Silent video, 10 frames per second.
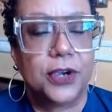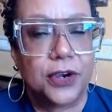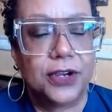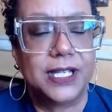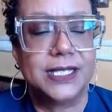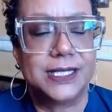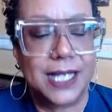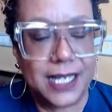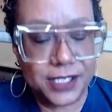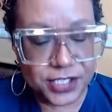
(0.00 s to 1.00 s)
her
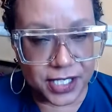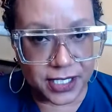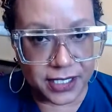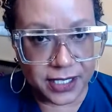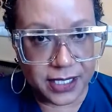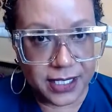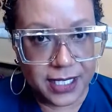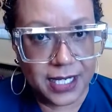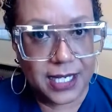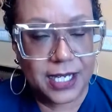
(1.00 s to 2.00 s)
intention
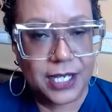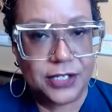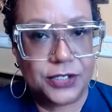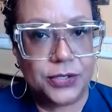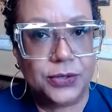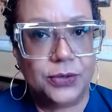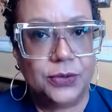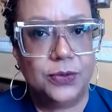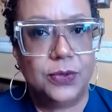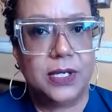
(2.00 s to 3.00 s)

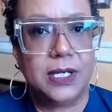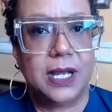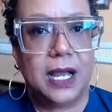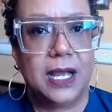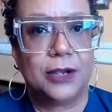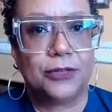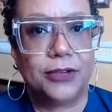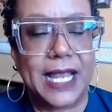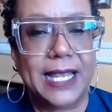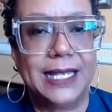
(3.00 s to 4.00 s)
to
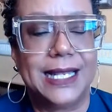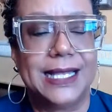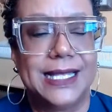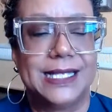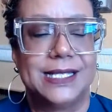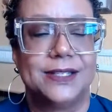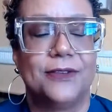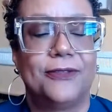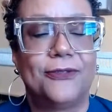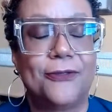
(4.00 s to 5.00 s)
create this
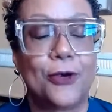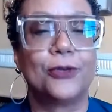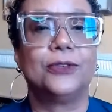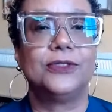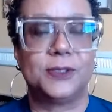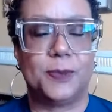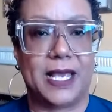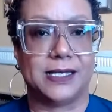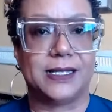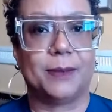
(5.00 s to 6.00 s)
fertile
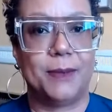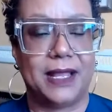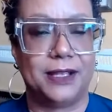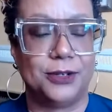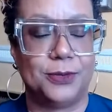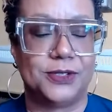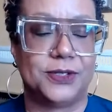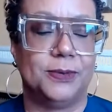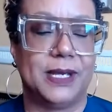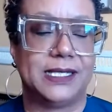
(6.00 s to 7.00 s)
space, like Malidoma
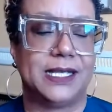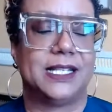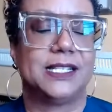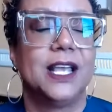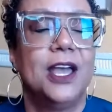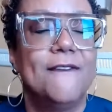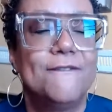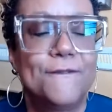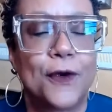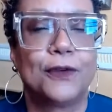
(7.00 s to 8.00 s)
Somé said, this
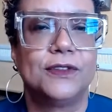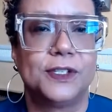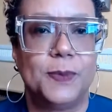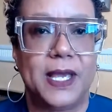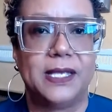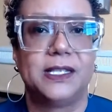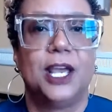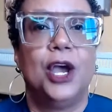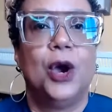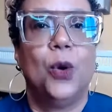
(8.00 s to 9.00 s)
fertile
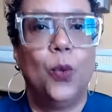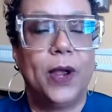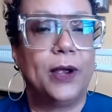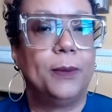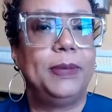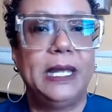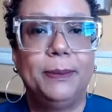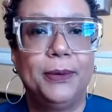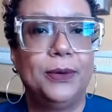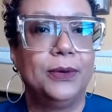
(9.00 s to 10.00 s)
space where
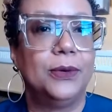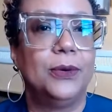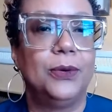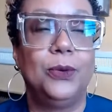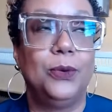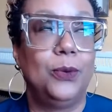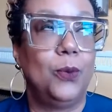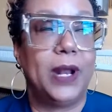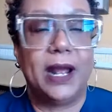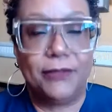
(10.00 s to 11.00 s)
people who,
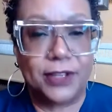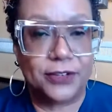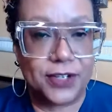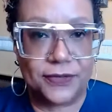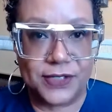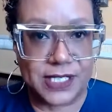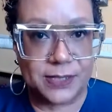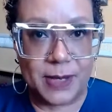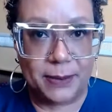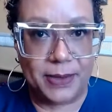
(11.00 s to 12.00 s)
whatever their
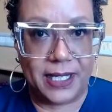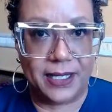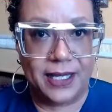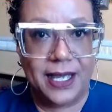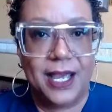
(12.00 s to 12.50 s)
differences may be,